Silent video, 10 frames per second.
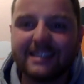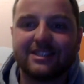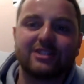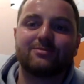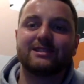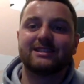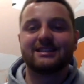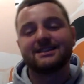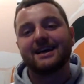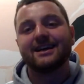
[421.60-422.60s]
they just managed
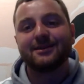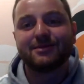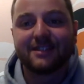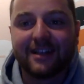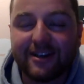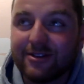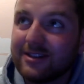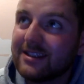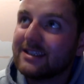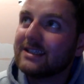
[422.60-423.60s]
to stay up.
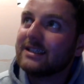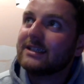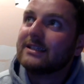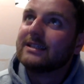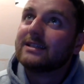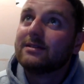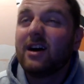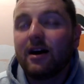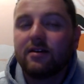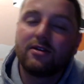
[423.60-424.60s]
So
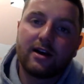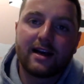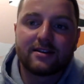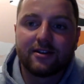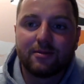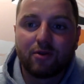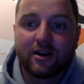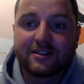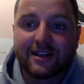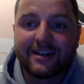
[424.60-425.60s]
uh, I guess on the
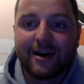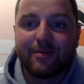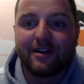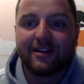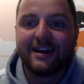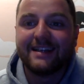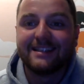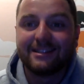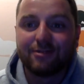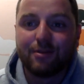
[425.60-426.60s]
bright side, that'll be another
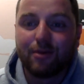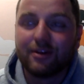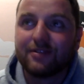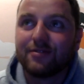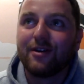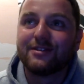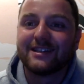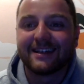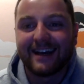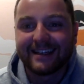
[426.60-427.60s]
easy three points for Rovers
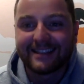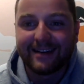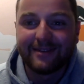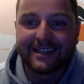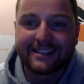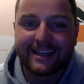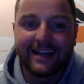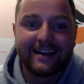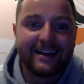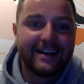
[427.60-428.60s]
at the Kassam next
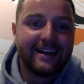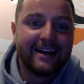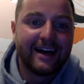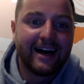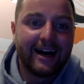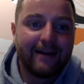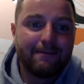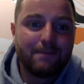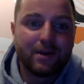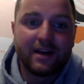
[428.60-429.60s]
year.
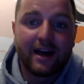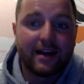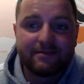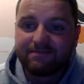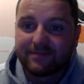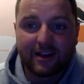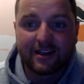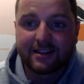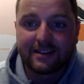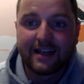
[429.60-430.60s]
Um, but yeah,
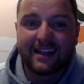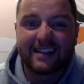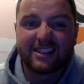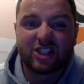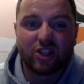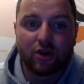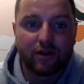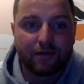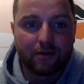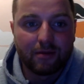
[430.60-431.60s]
like I said, that's a
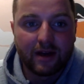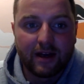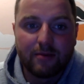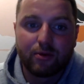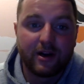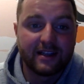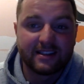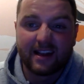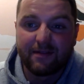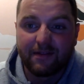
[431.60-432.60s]
shocker from me.
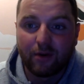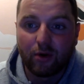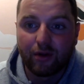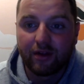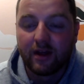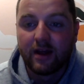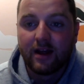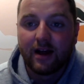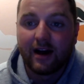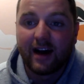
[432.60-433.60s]
Predicted them fourth,
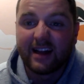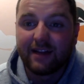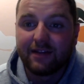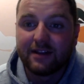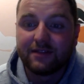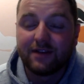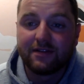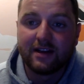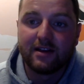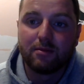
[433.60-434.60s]
uh, and they finished
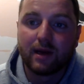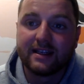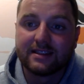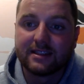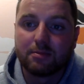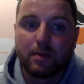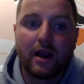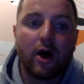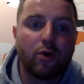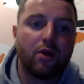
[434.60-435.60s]
15 places
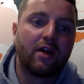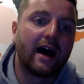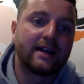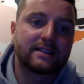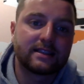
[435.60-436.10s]
below that.